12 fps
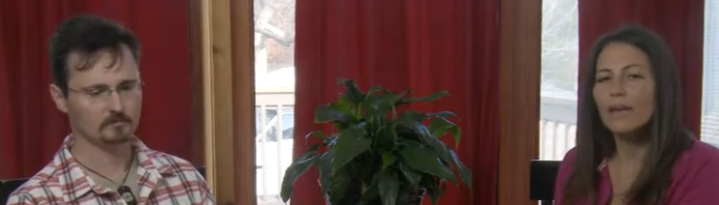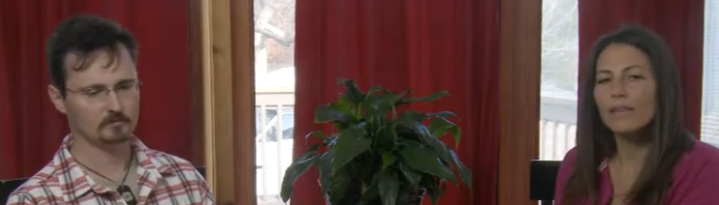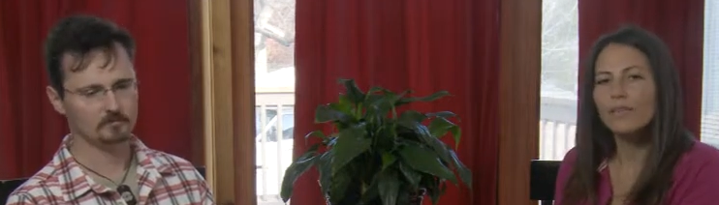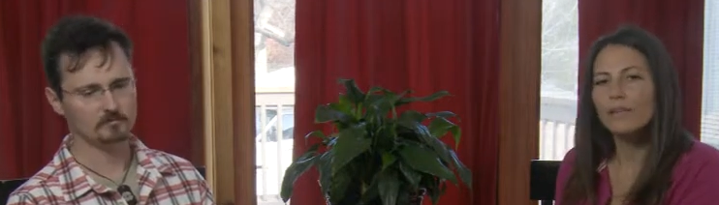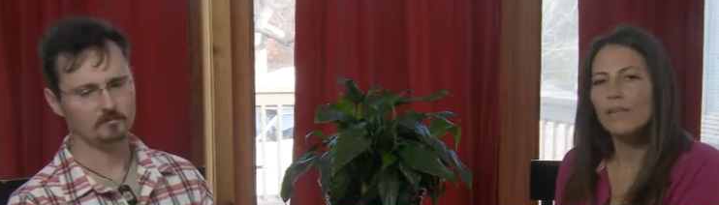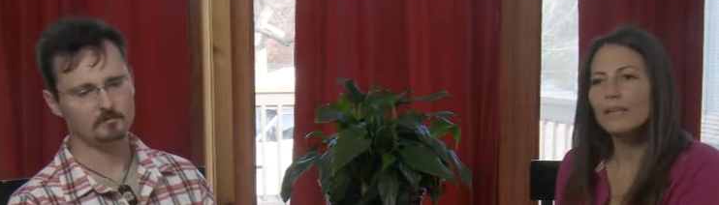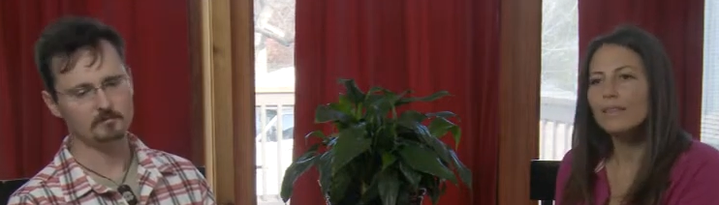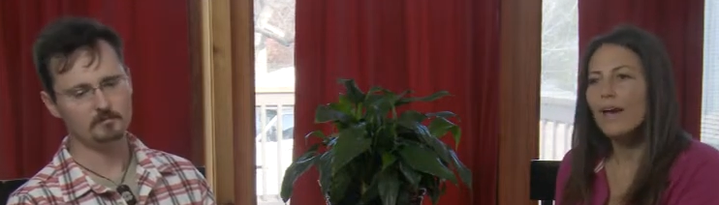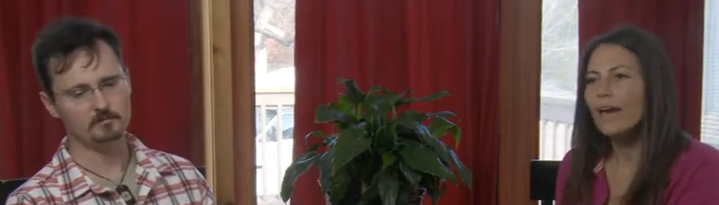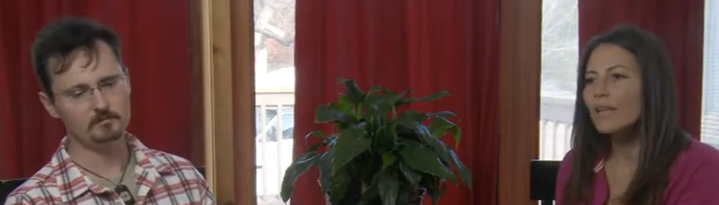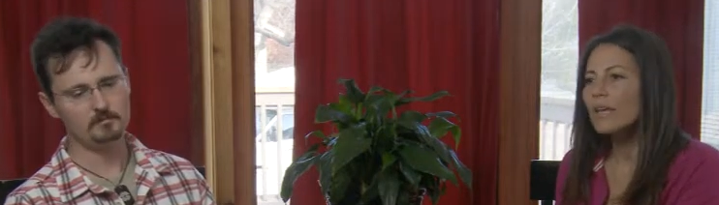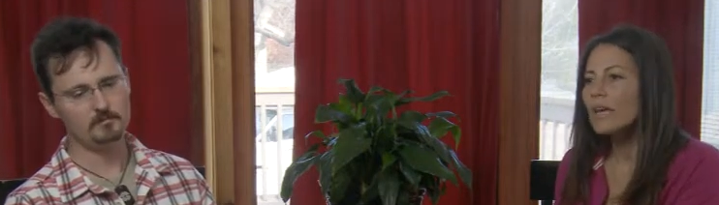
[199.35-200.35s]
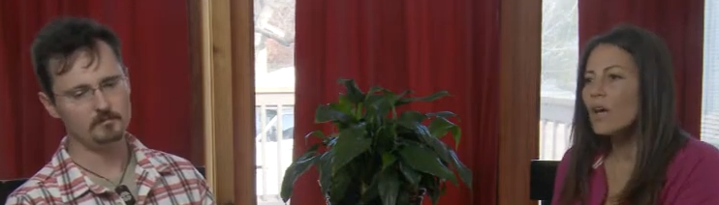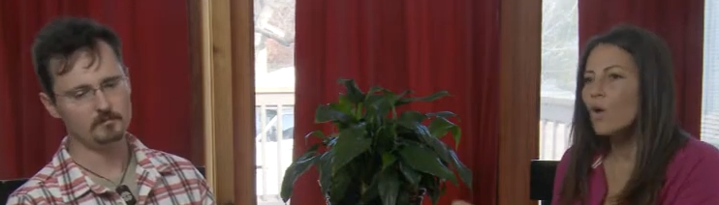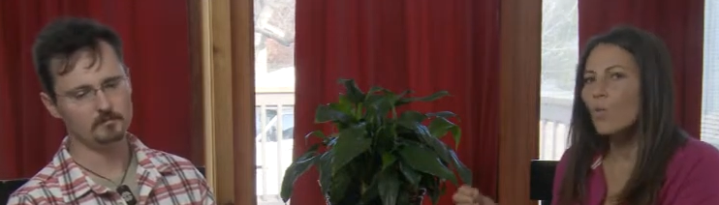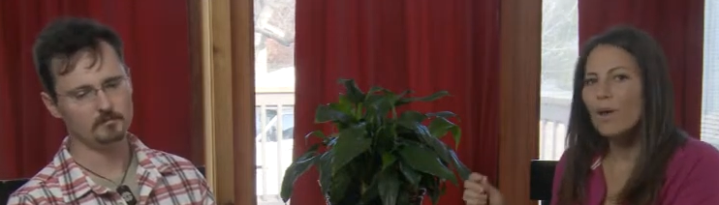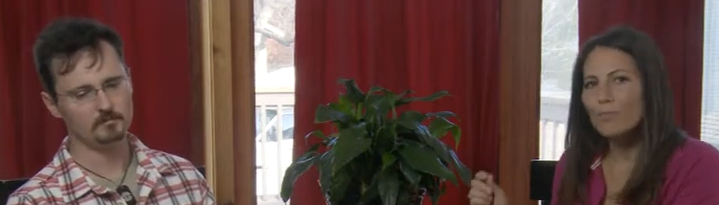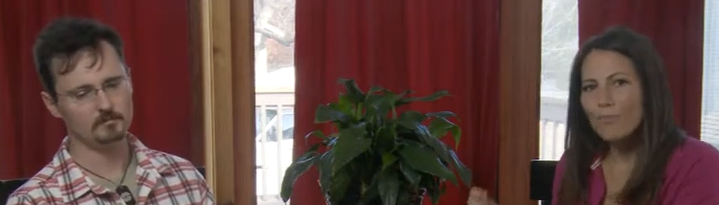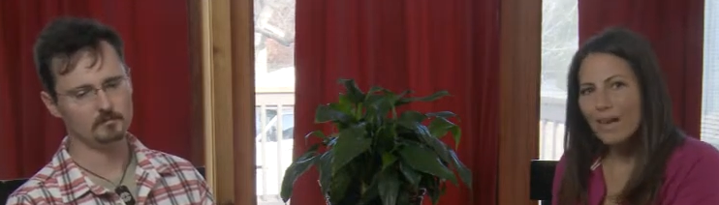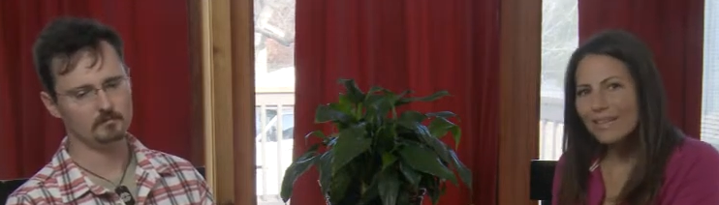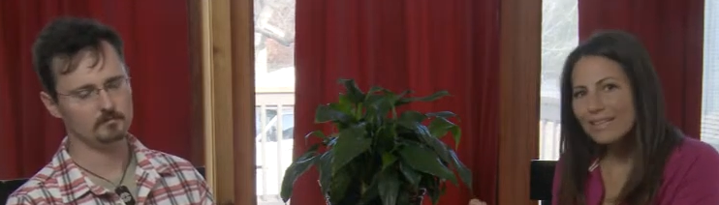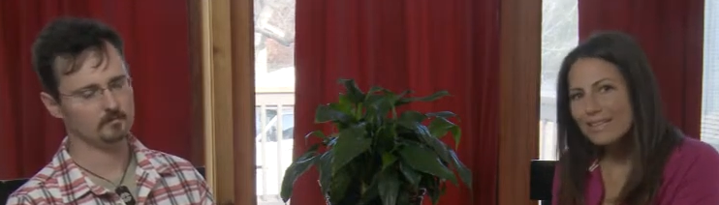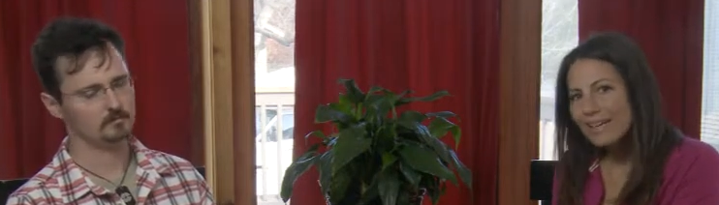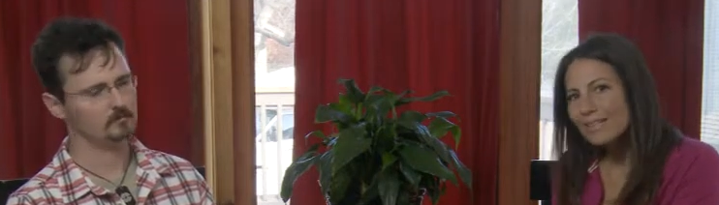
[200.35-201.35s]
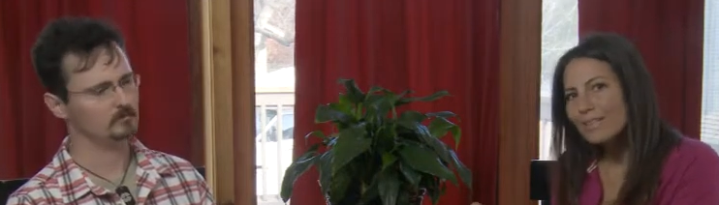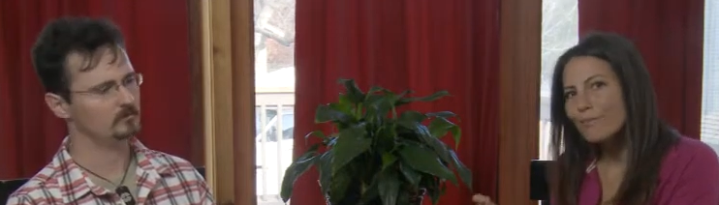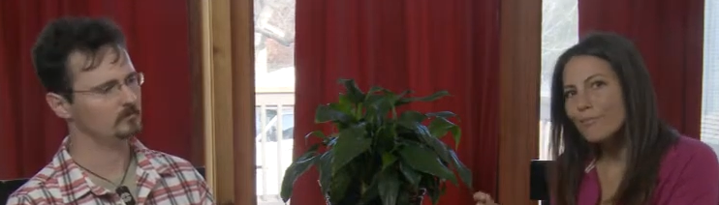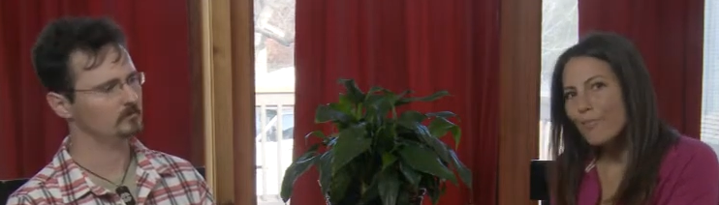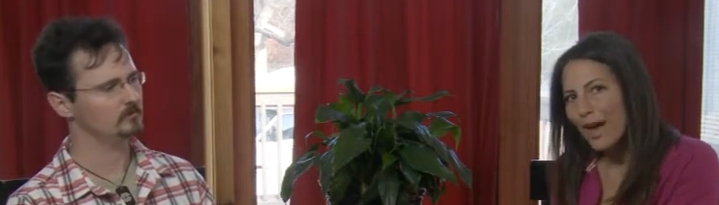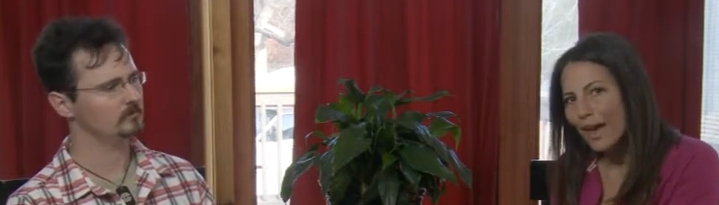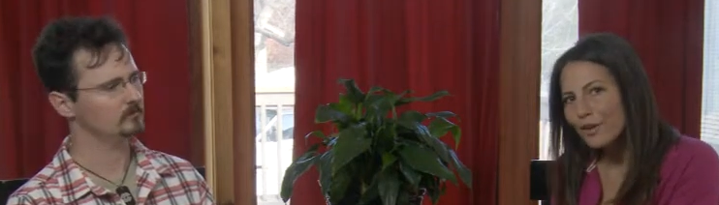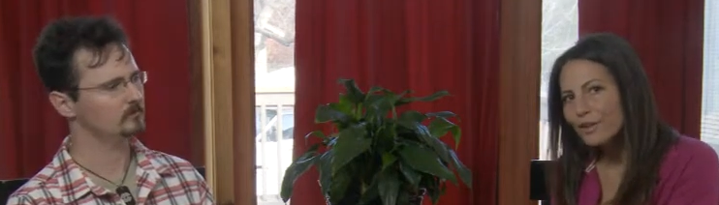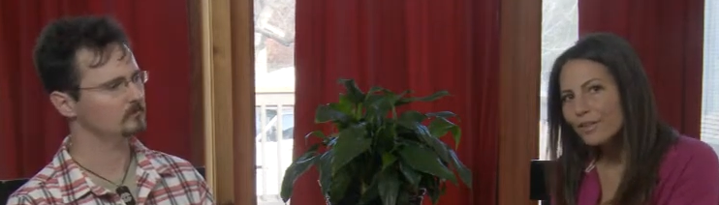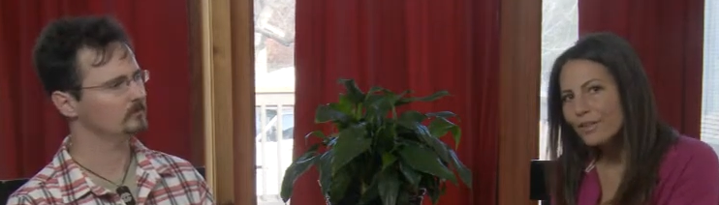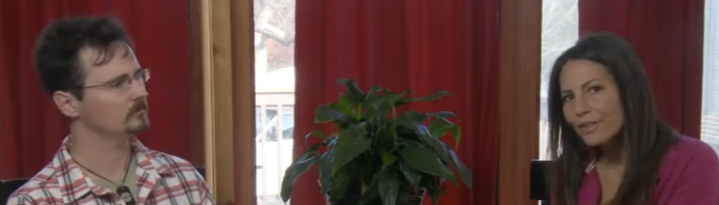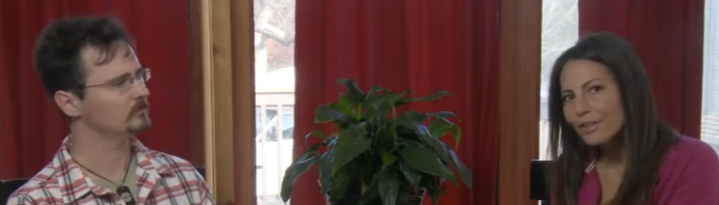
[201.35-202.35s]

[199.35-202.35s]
Speaker 1: anything like that, when money doesn't matter,